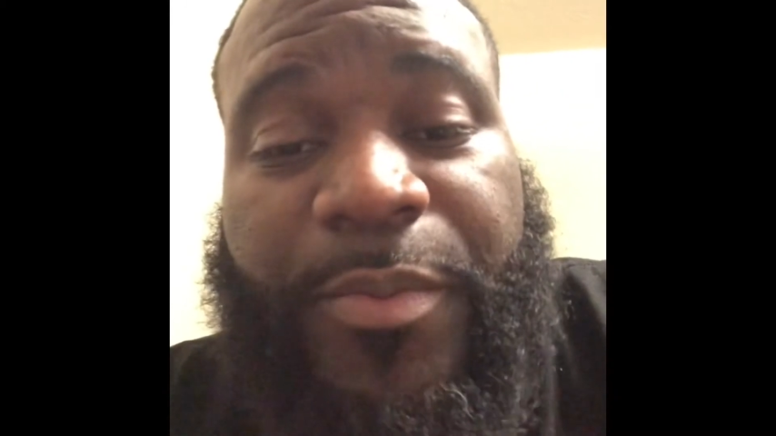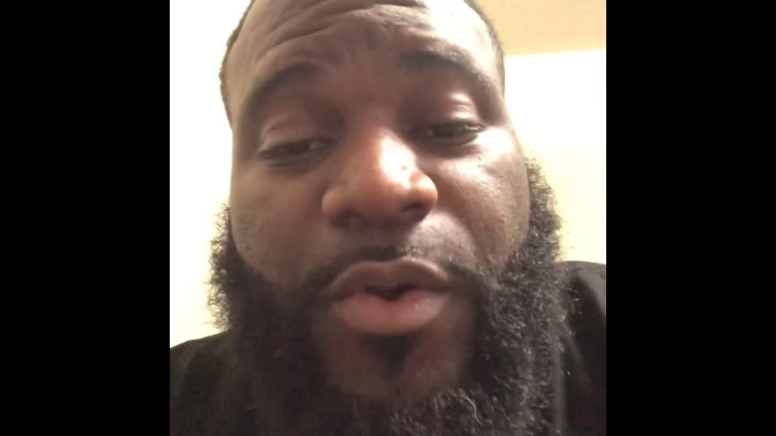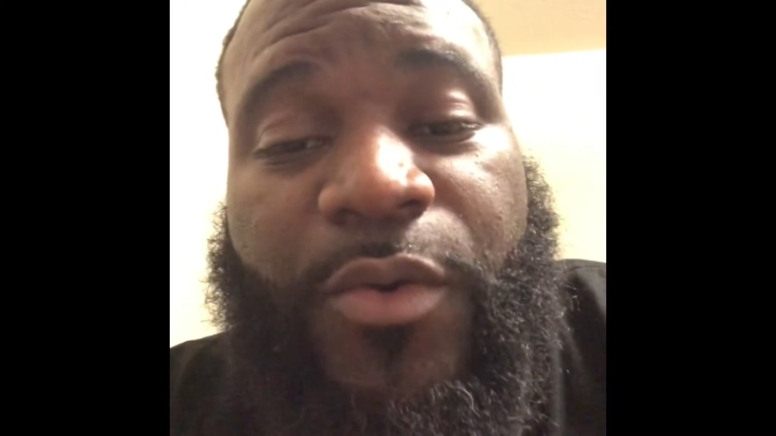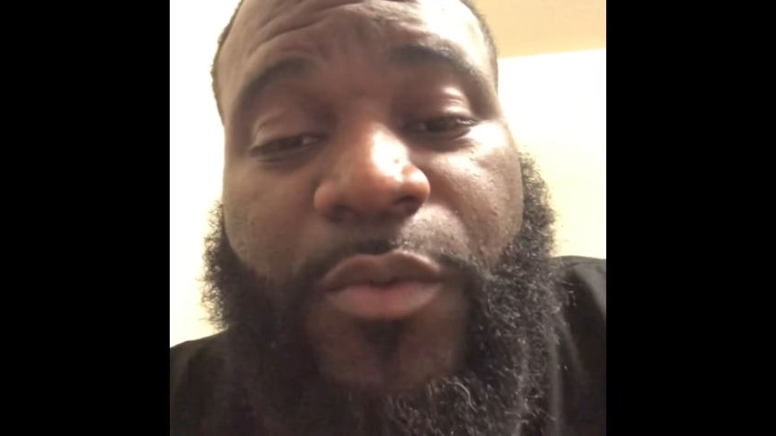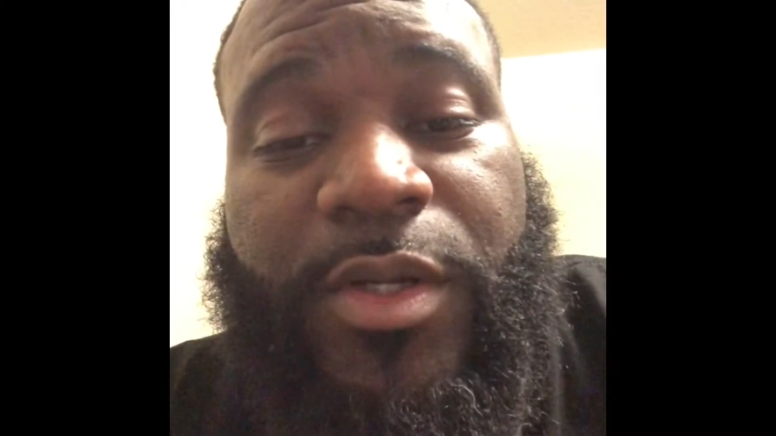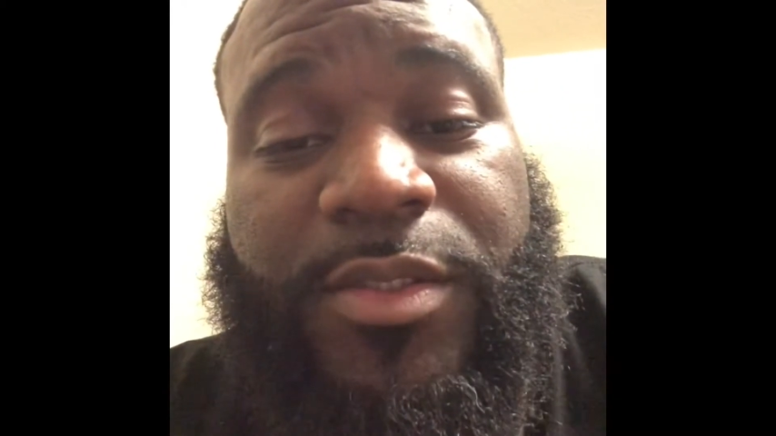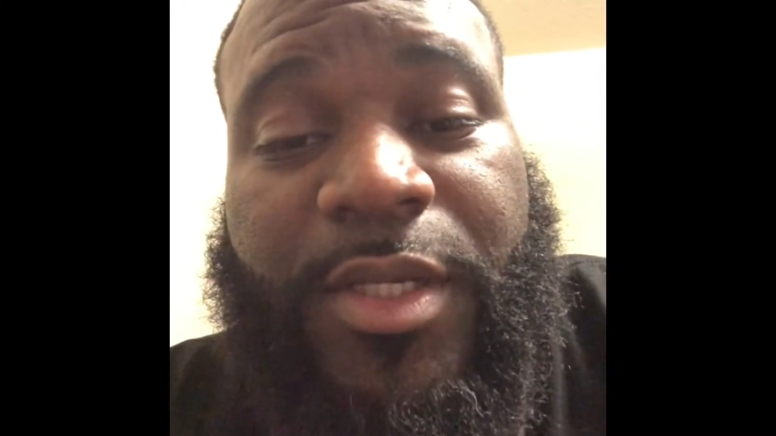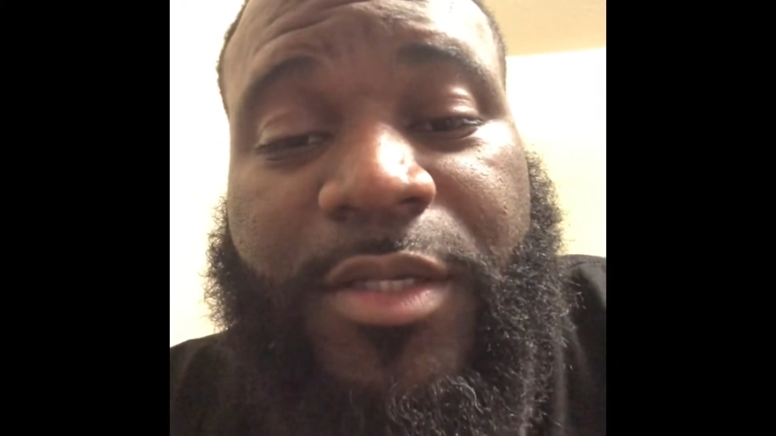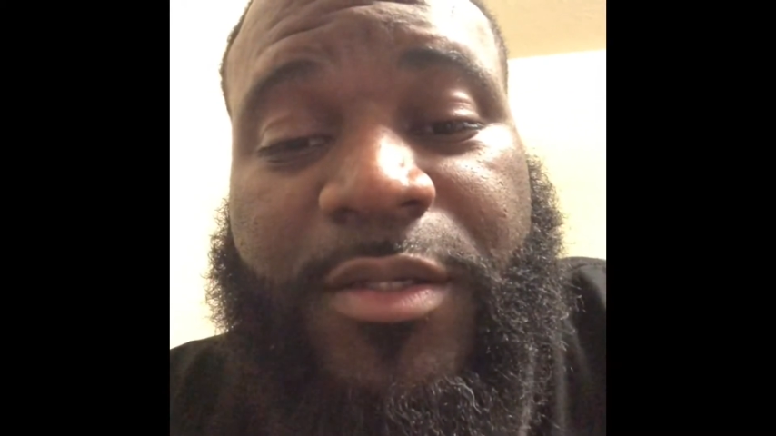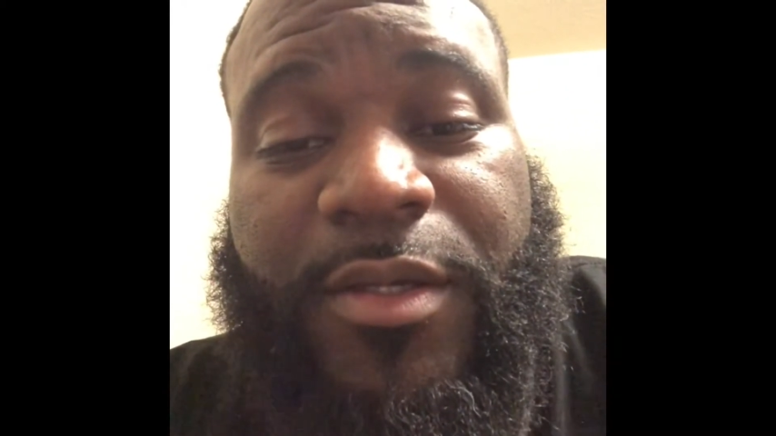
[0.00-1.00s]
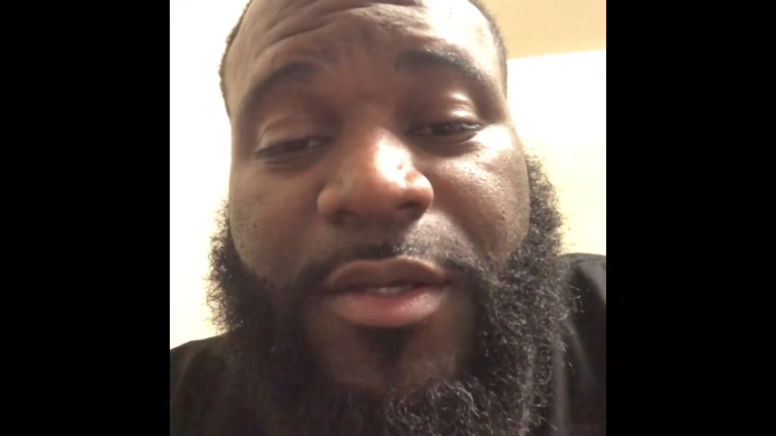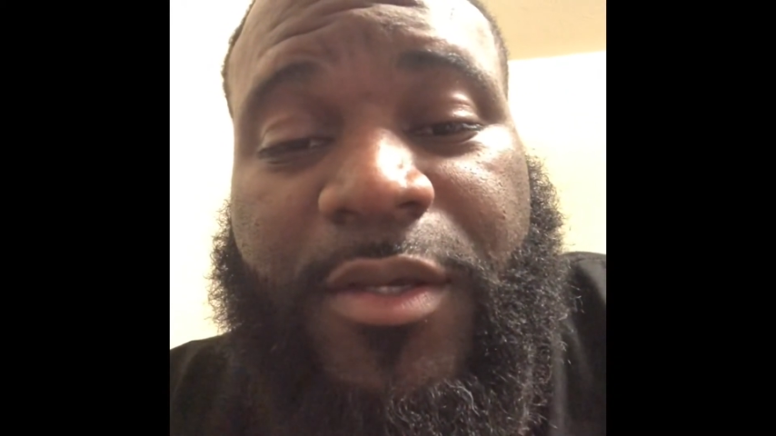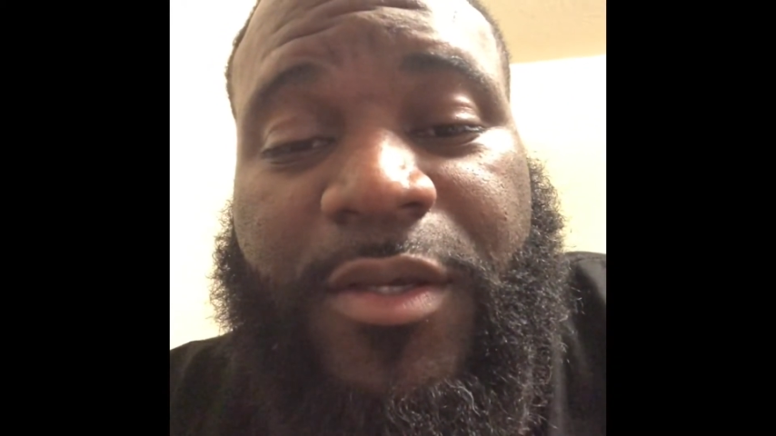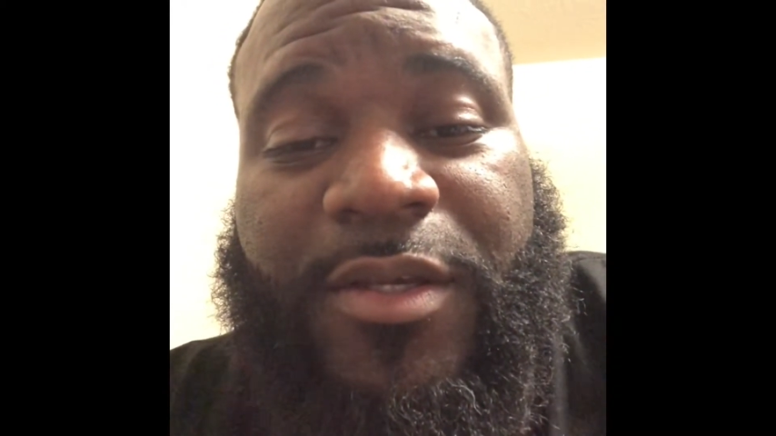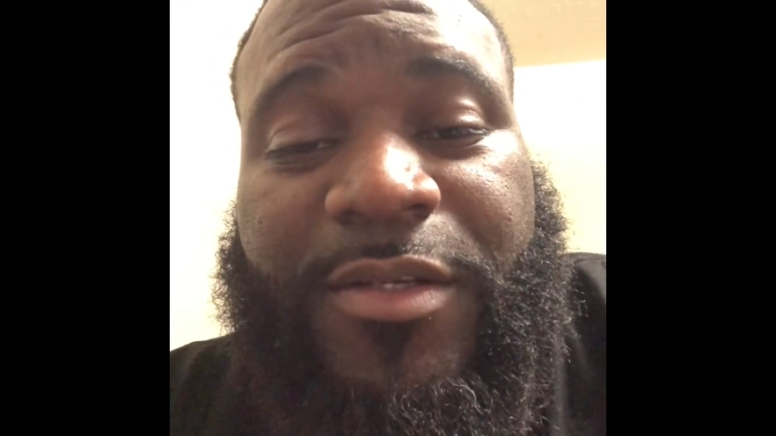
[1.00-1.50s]
want to
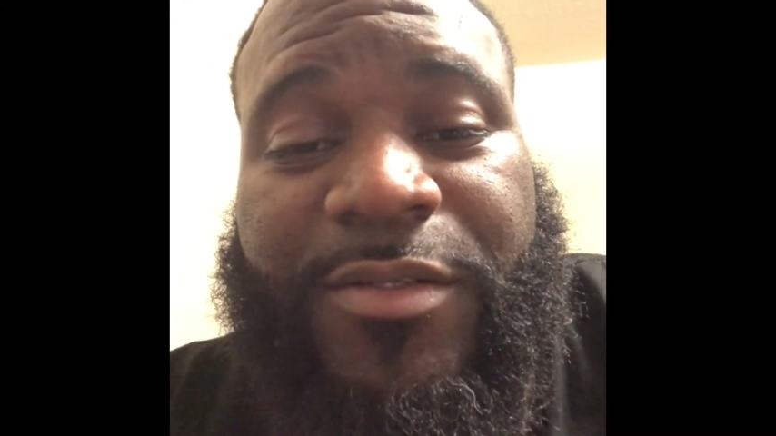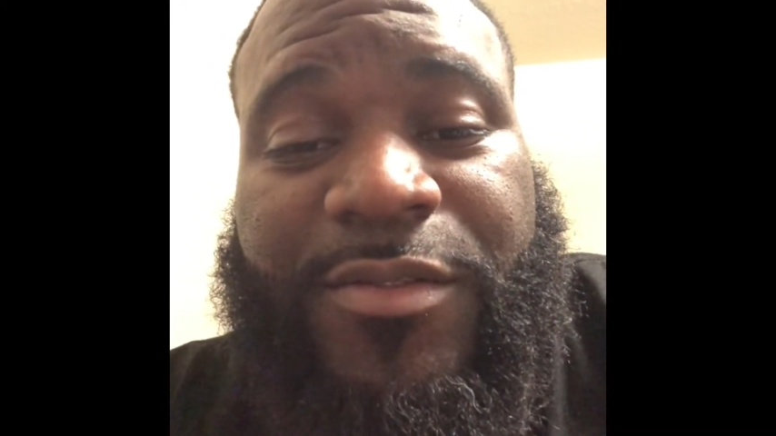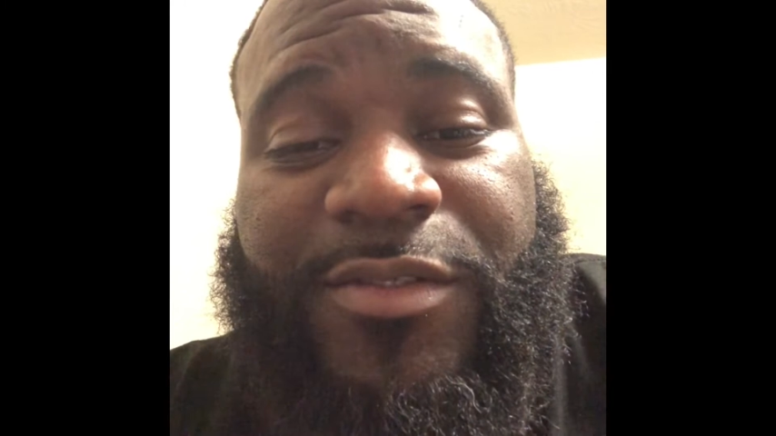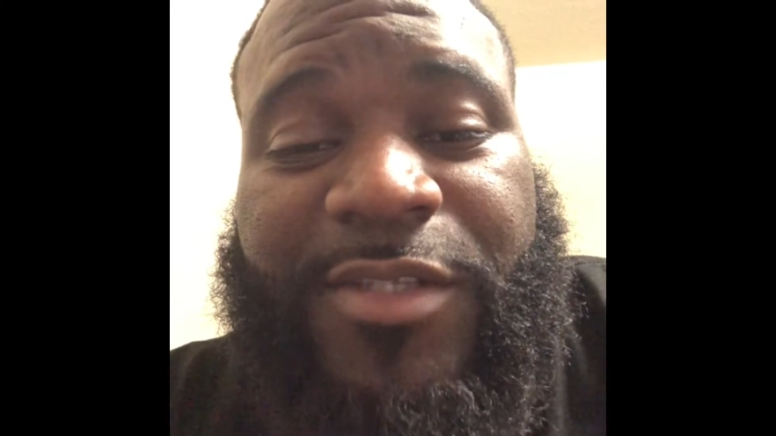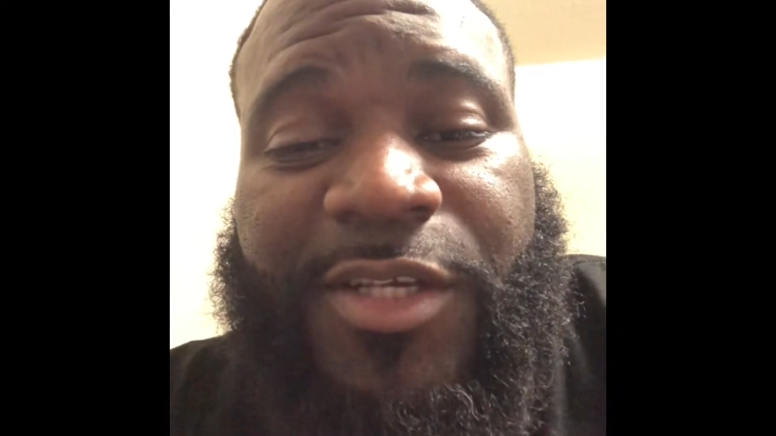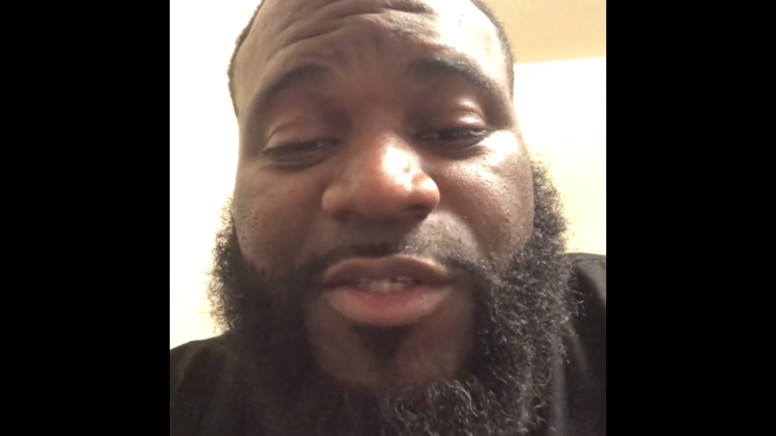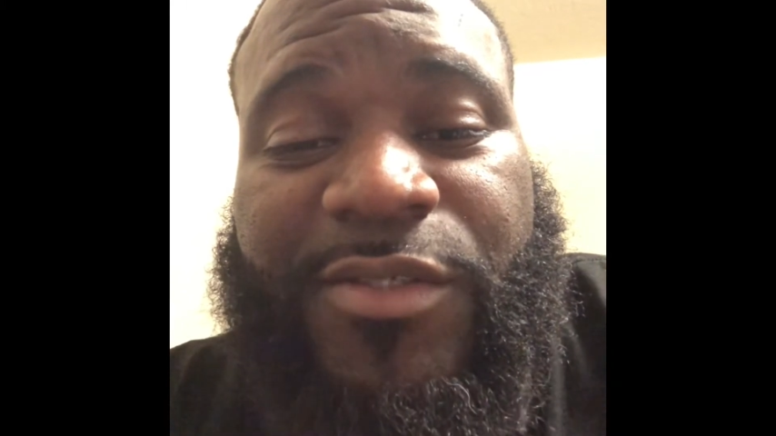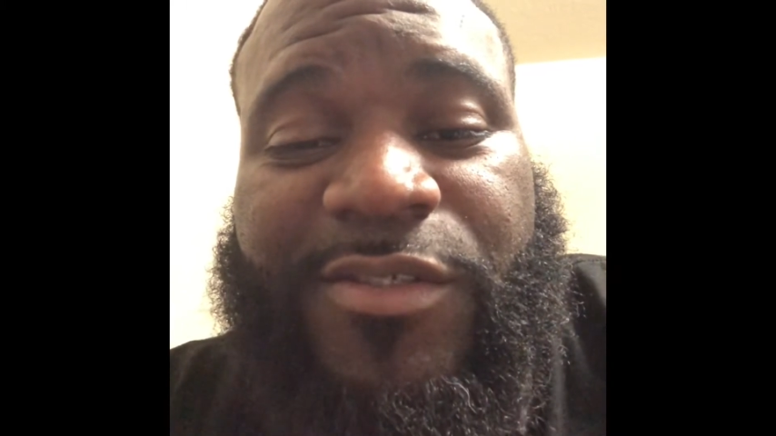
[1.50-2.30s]
take